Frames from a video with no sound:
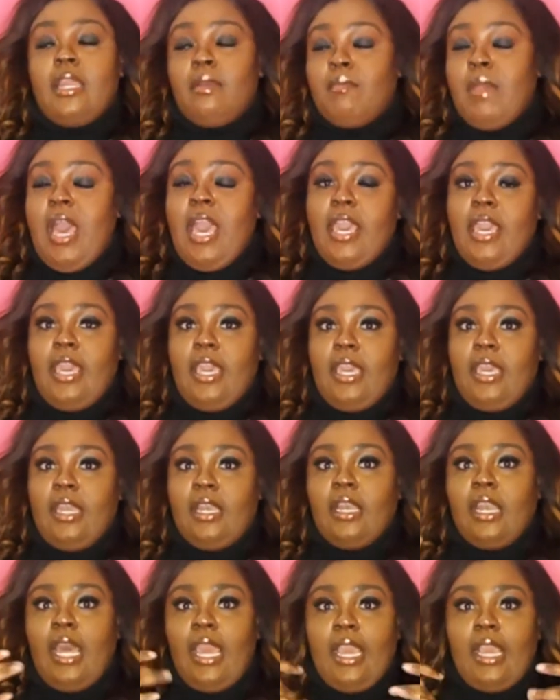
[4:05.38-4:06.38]
my head.
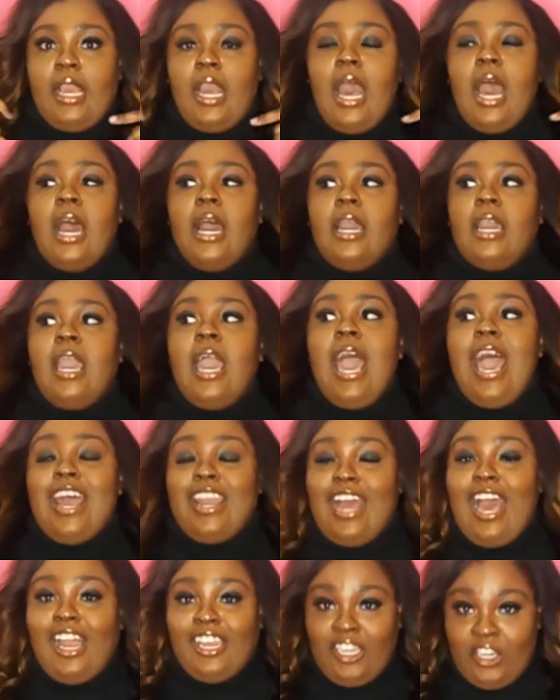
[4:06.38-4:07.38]
Like
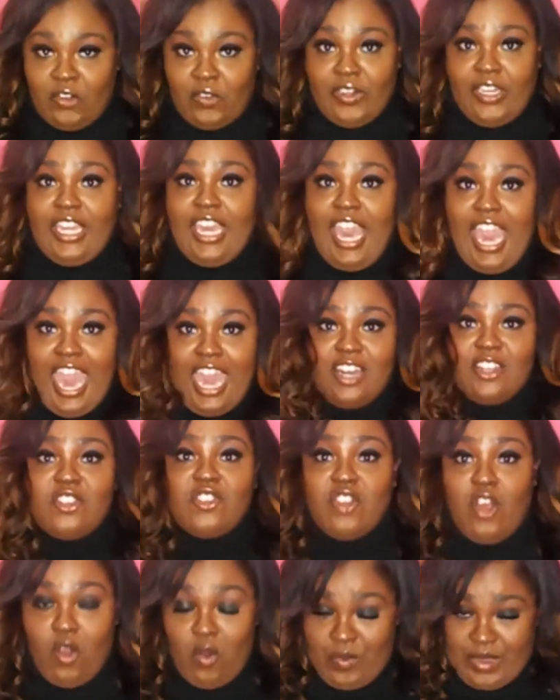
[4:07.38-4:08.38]
I literally had a
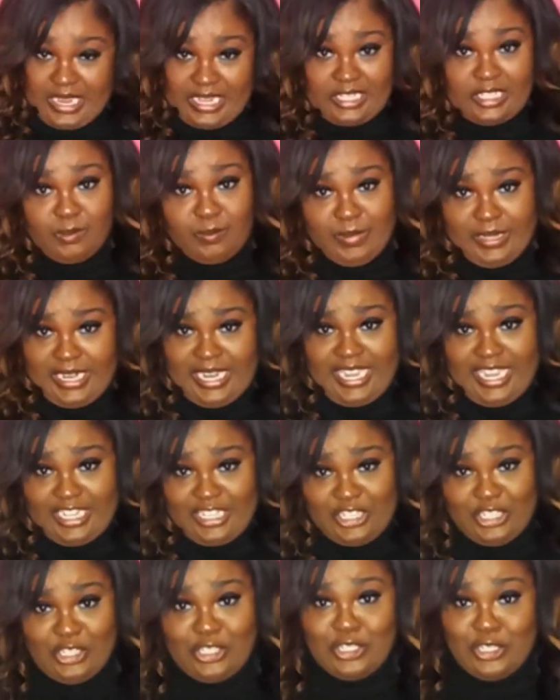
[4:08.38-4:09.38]
sewing, split it
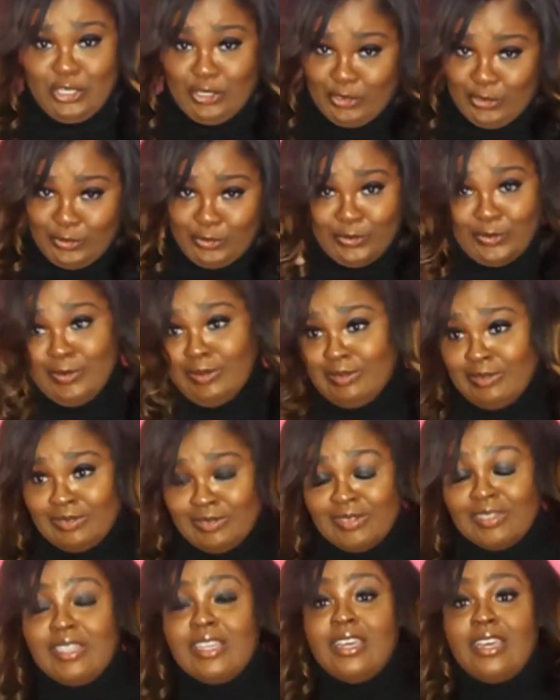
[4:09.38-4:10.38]
into two
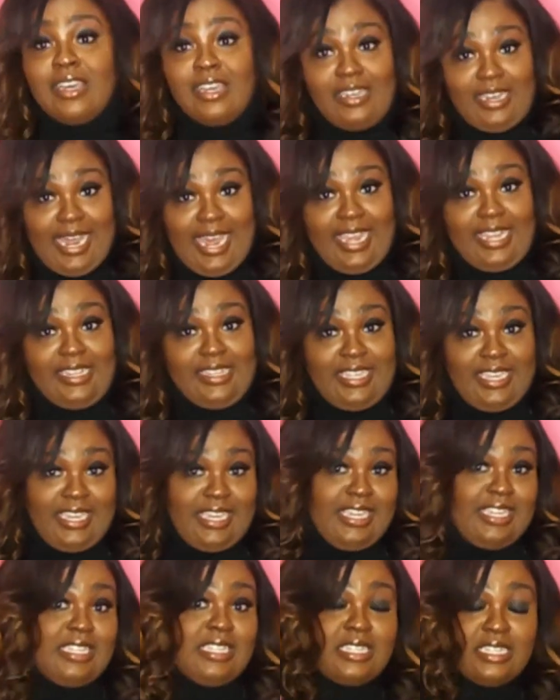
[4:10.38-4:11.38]
like
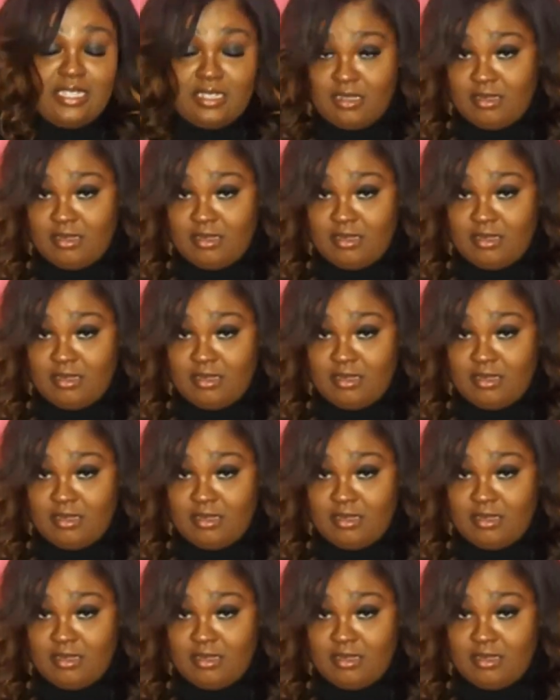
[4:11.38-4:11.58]
this,